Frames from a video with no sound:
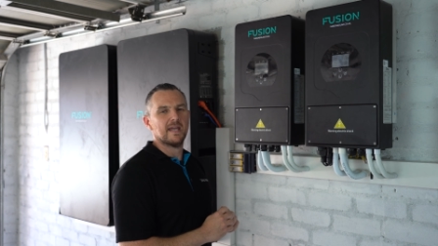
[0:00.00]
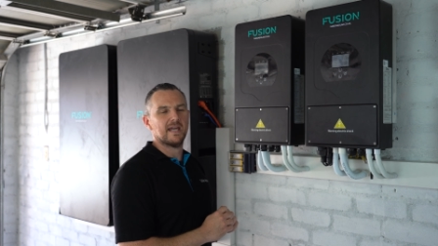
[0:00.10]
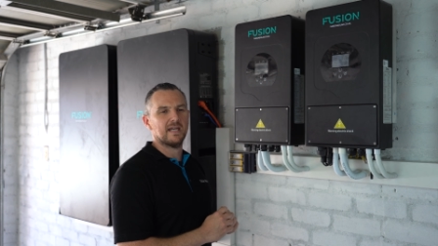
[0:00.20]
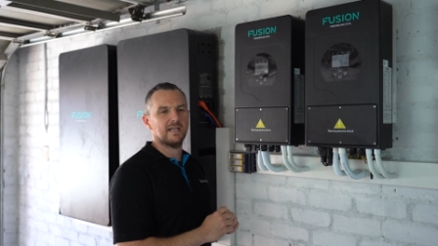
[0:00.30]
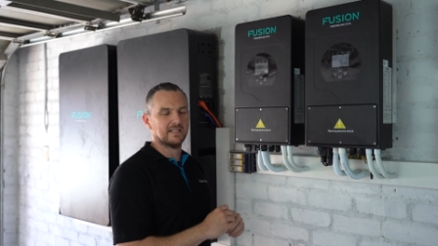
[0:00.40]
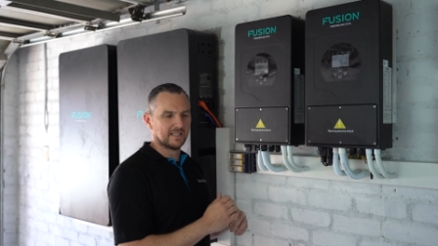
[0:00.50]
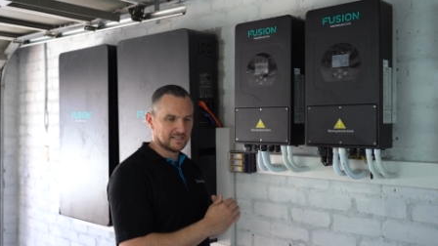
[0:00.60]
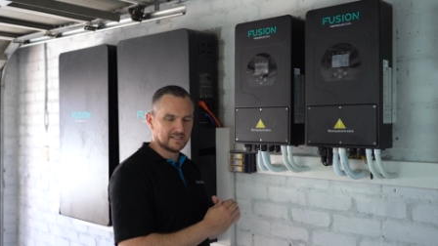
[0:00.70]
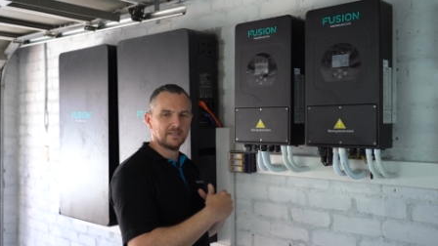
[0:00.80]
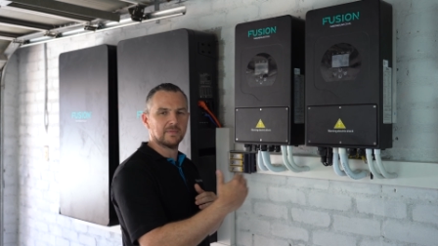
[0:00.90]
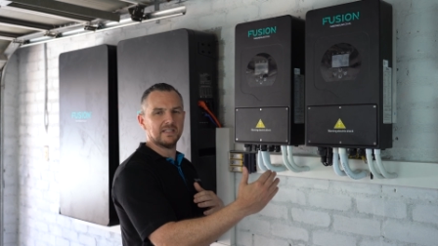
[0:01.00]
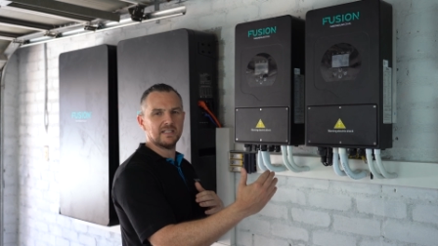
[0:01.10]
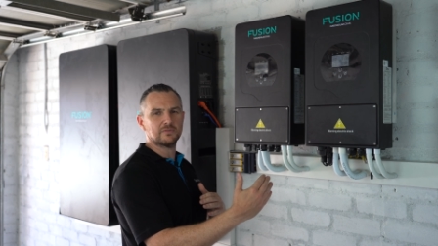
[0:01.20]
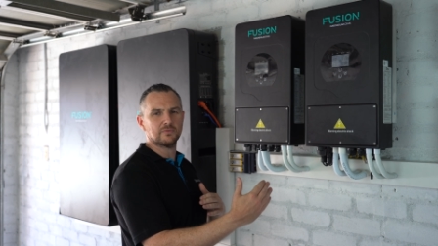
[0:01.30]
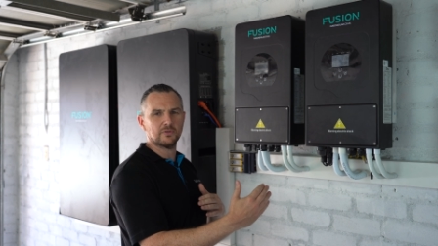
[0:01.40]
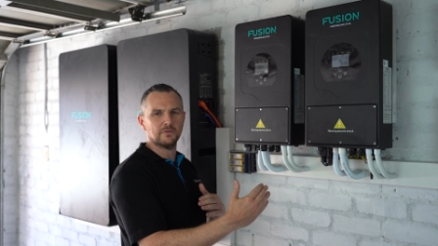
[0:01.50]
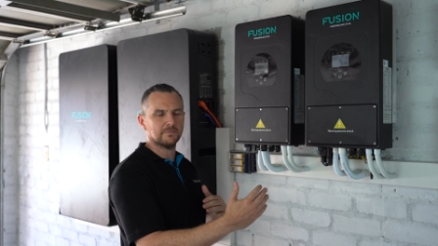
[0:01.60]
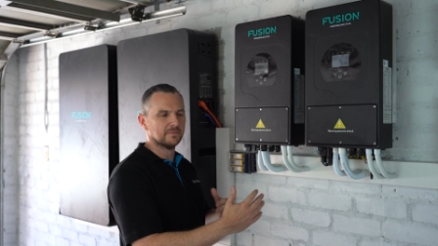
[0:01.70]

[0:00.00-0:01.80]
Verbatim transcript: and like I said, my needs grew.